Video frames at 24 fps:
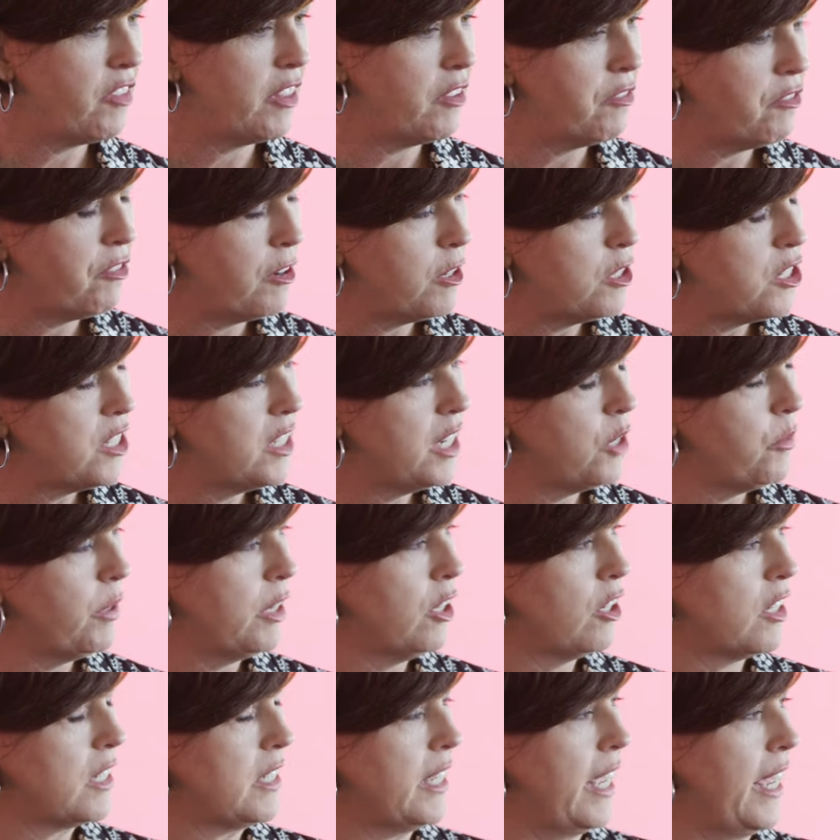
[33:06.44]
for the first year, we
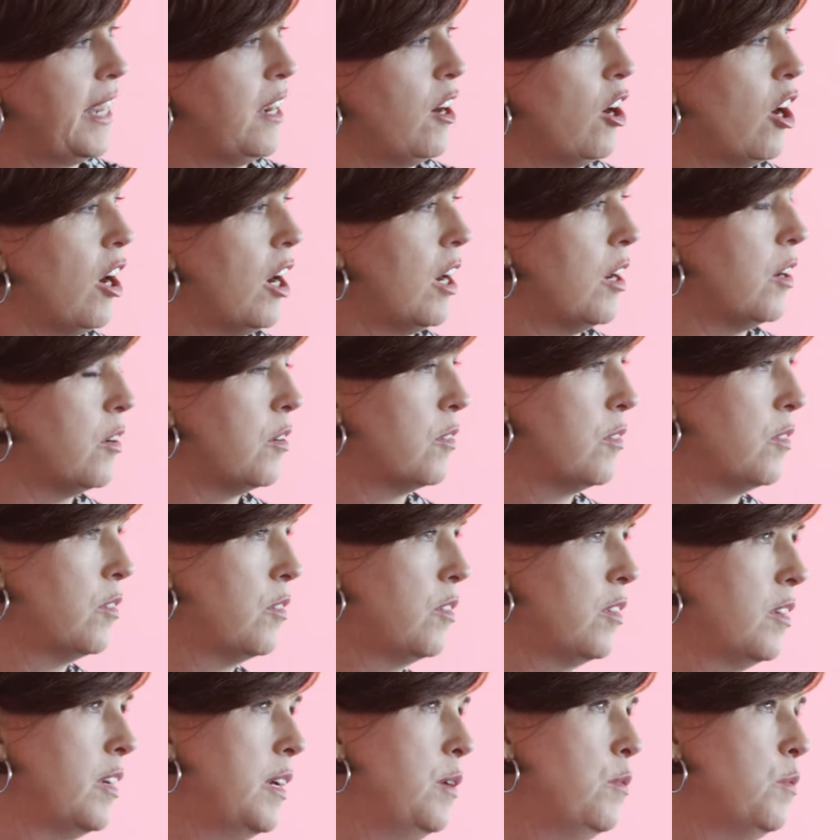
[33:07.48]
looked at our,
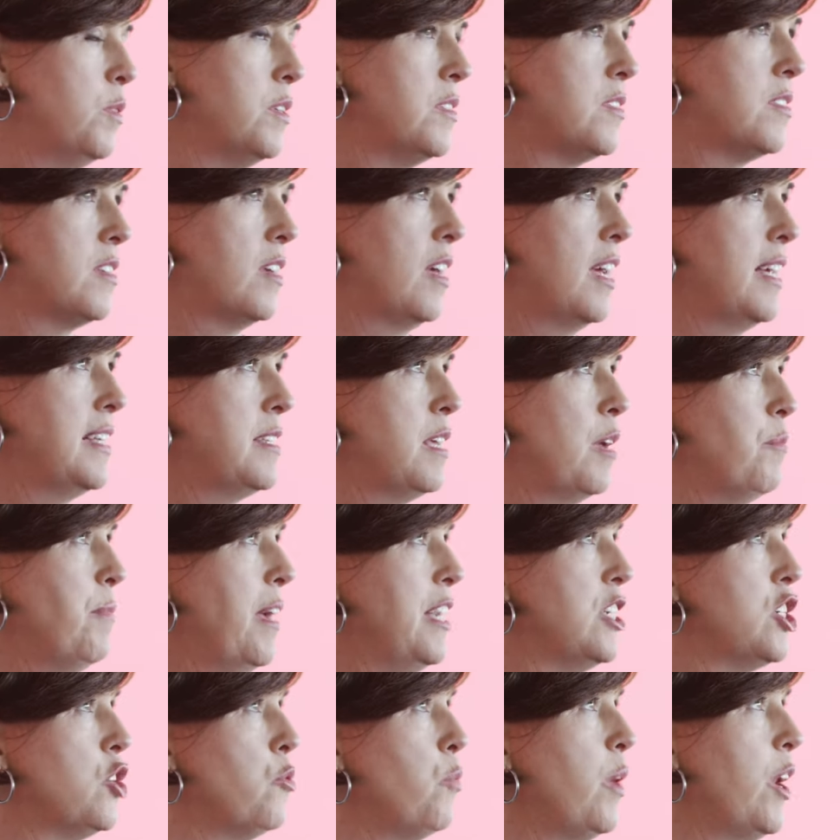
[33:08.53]
it was, I
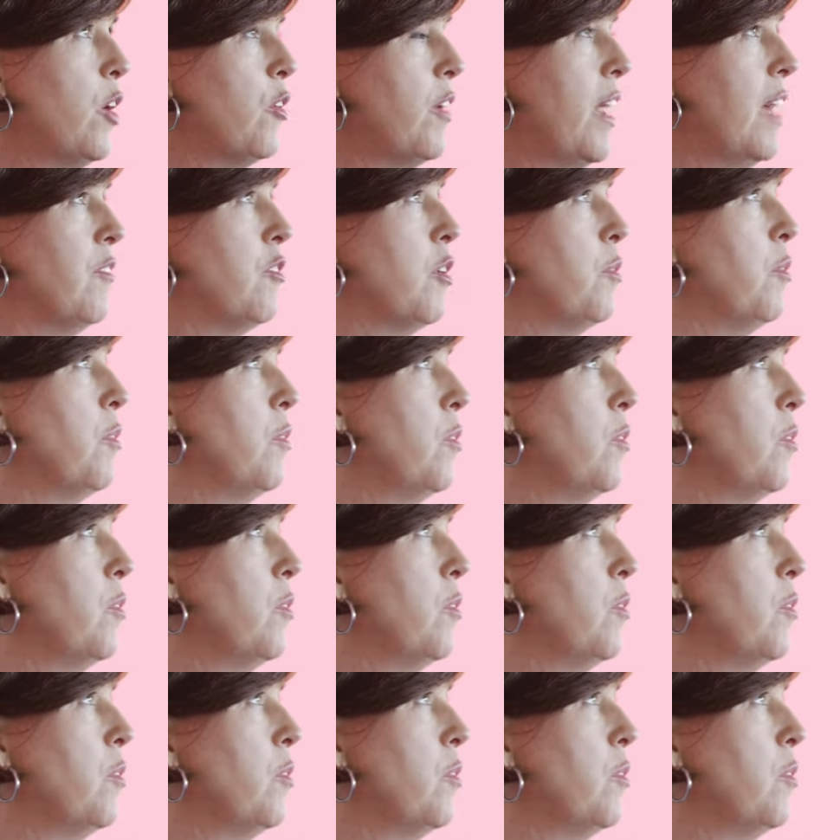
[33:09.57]
mentioned we don't have a